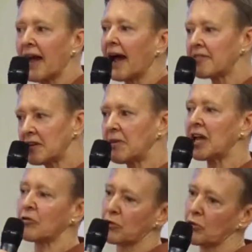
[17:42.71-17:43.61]
and then
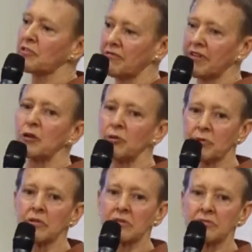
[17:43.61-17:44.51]
make those
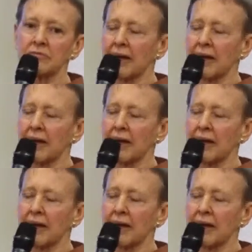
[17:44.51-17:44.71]
available